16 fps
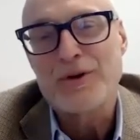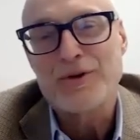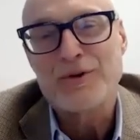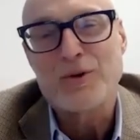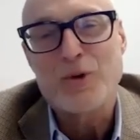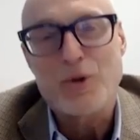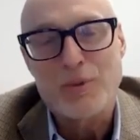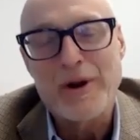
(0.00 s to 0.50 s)

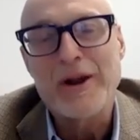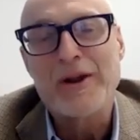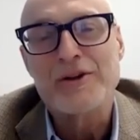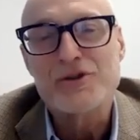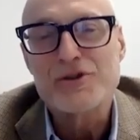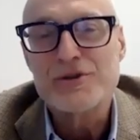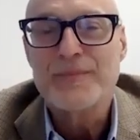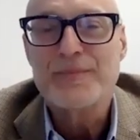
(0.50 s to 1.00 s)
historic
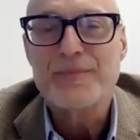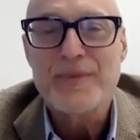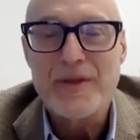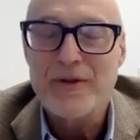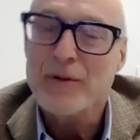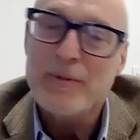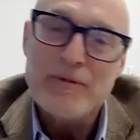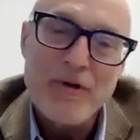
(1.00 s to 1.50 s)
range,
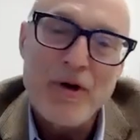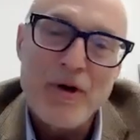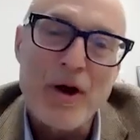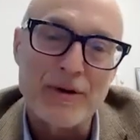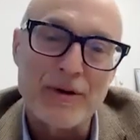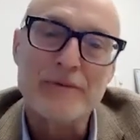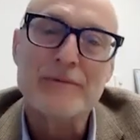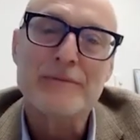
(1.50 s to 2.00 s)
and it'll be
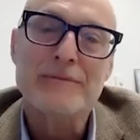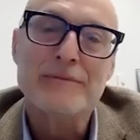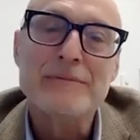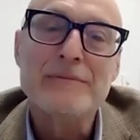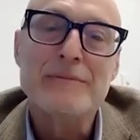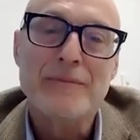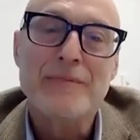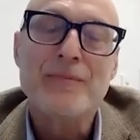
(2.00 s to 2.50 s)
fine,
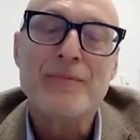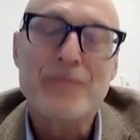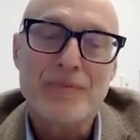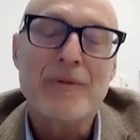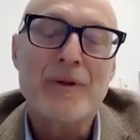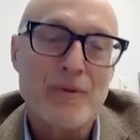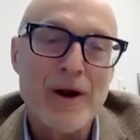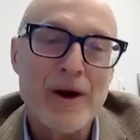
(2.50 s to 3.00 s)

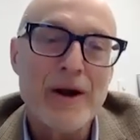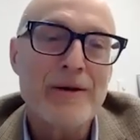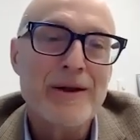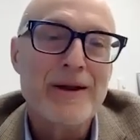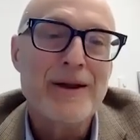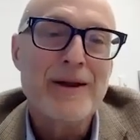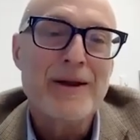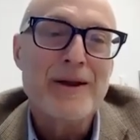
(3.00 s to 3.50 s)
right?
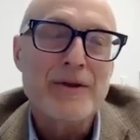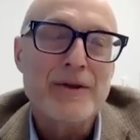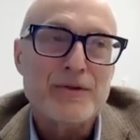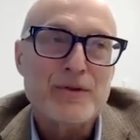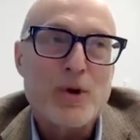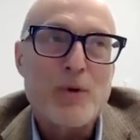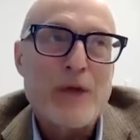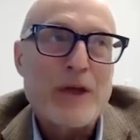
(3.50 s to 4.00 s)

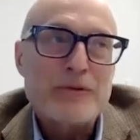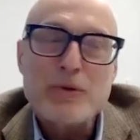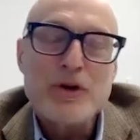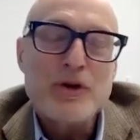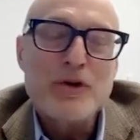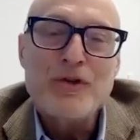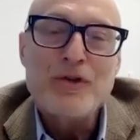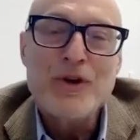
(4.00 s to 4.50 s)
So that's
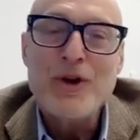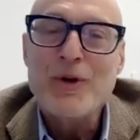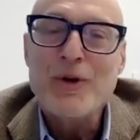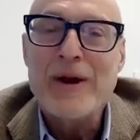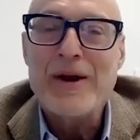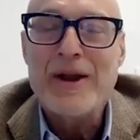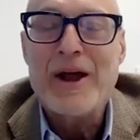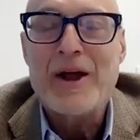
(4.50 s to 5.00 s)
what you're seeing
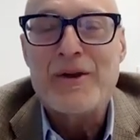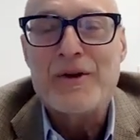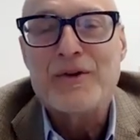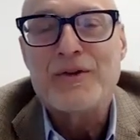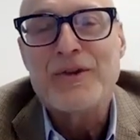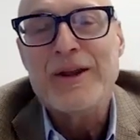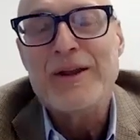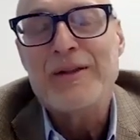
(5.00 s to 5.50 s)
right now. You're
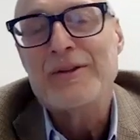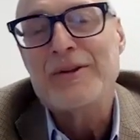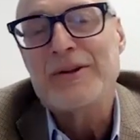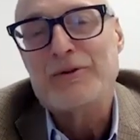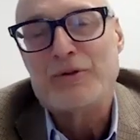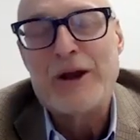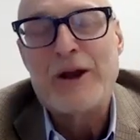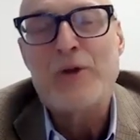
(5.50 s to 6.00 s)
seeing the
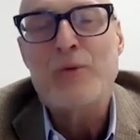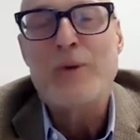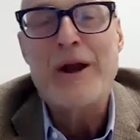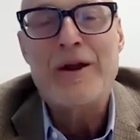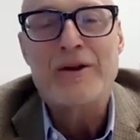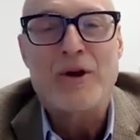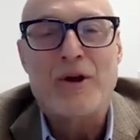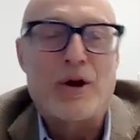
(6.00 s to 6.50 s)
trade
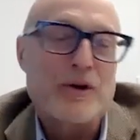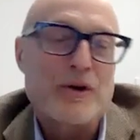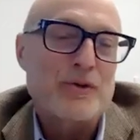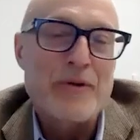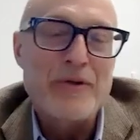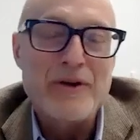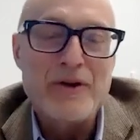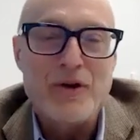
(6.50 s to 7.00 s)
weighted dollar.
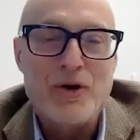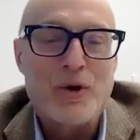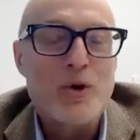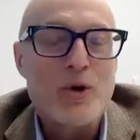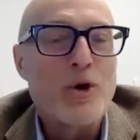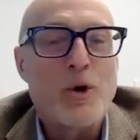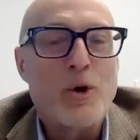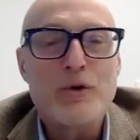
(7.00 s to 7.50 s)
So I think
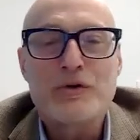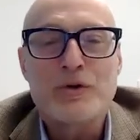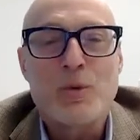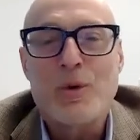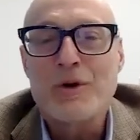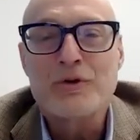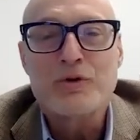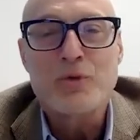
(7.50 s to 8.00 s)
euro goes to
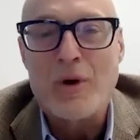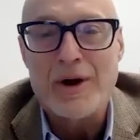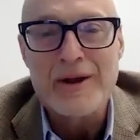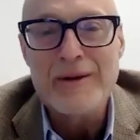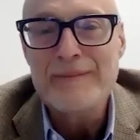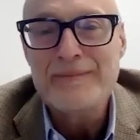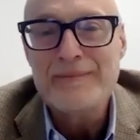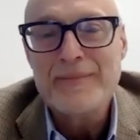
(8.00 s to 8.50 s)
one
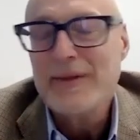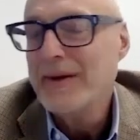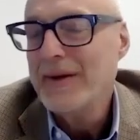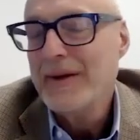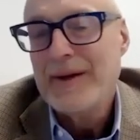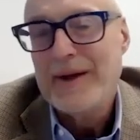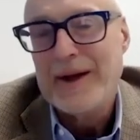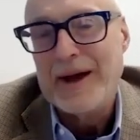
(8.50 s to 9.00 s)
twenty,
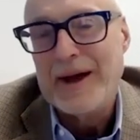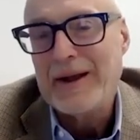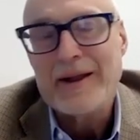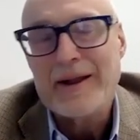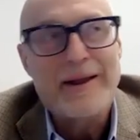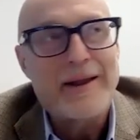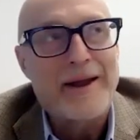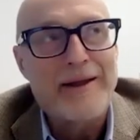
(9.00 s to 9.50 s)
and
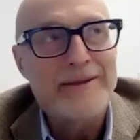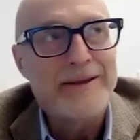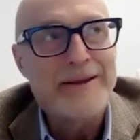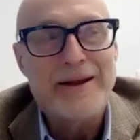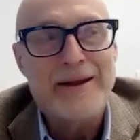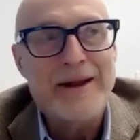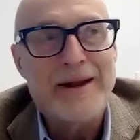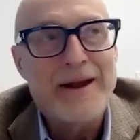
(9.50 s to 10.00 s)
I, I
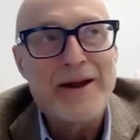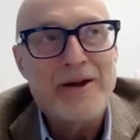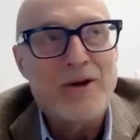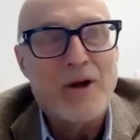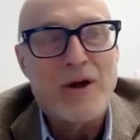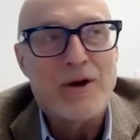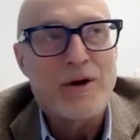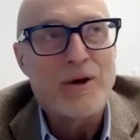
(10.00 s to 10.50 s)
think Canadian
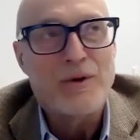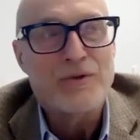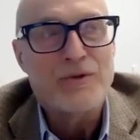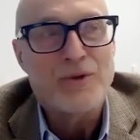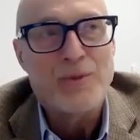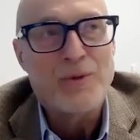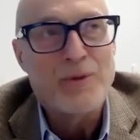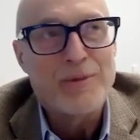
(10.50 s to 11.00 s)
dollar goes
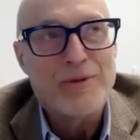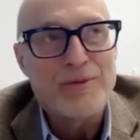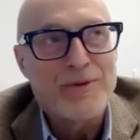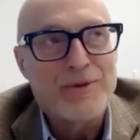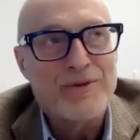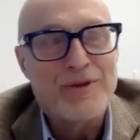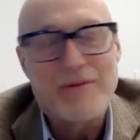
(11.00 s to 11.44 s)
somewhere between